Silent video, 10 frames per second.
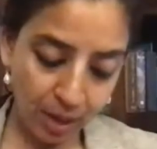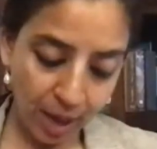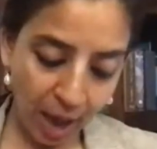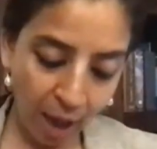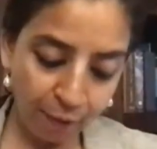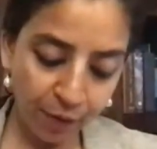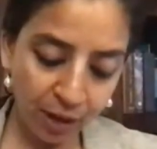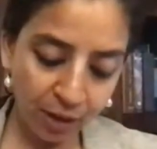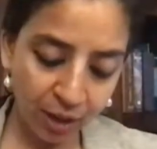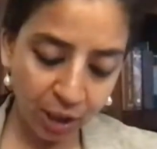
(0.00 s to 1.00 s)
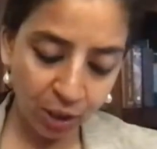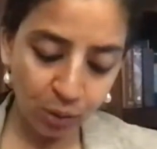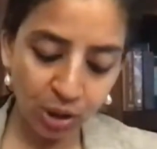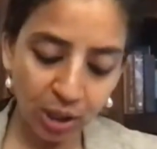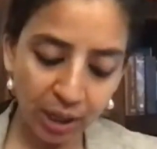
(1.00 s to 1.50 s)
Have we
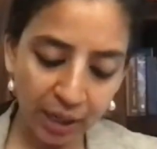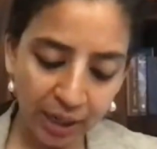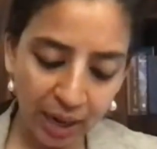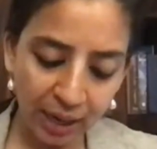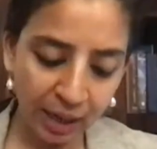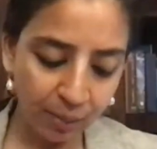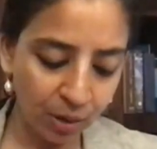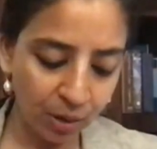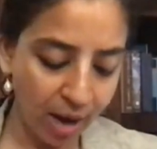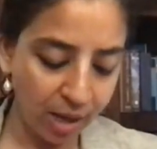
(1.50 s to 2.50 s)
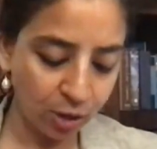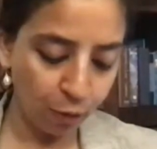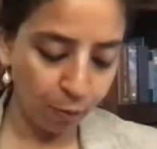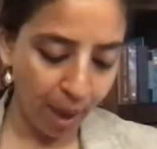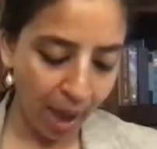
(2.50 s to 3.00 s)
reduced the inalienable rights
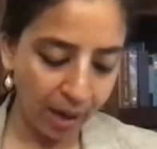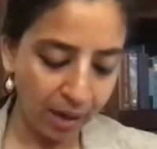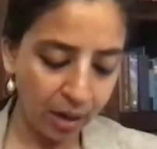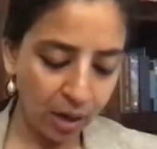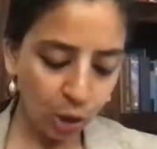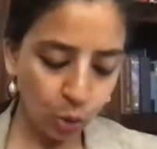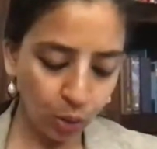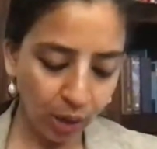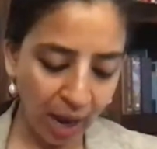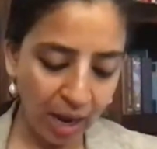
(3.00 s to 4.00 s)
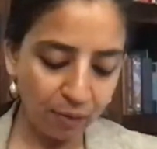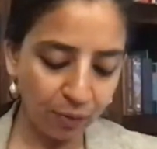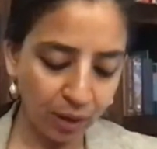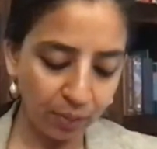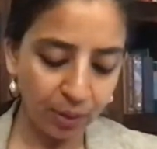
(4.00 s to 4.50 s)
of man to life,
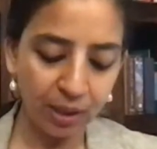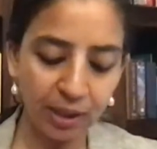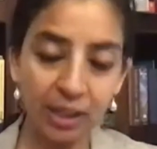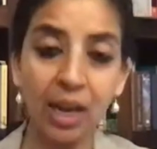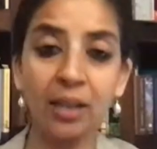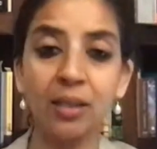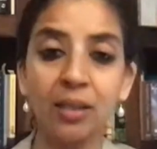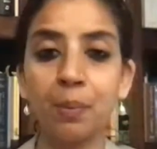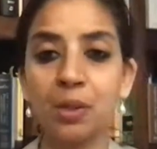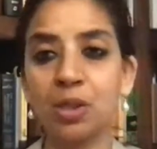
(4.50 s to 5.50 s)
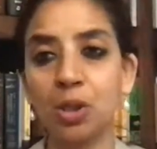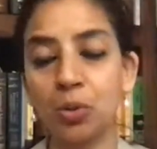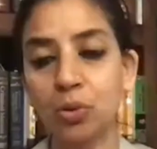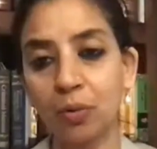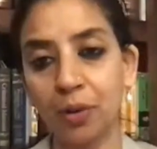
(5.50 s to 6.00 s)
liberty, and the
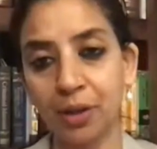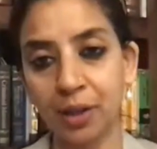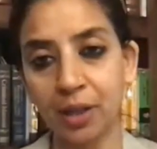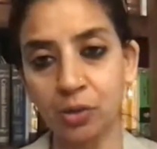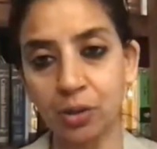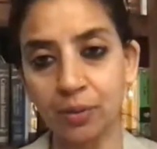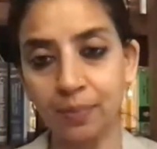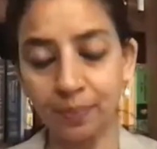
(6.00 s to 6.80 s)
pursuit of litigation?